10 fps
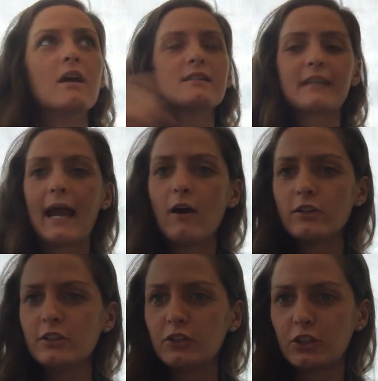So how
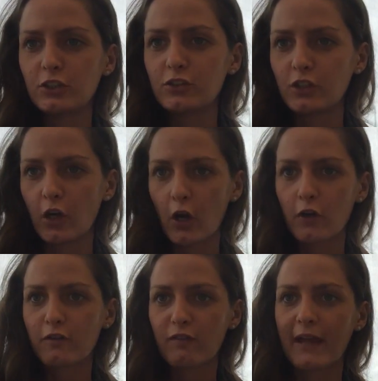do you choose your own
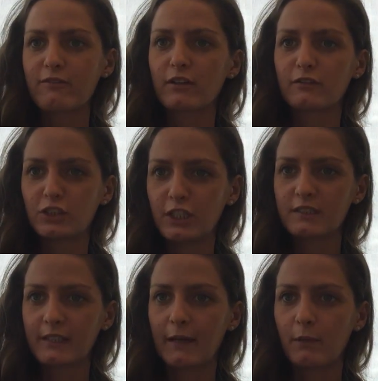flavor of shit
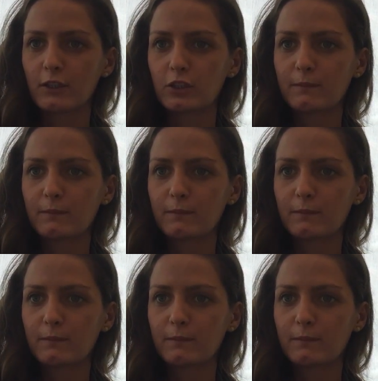sandwich?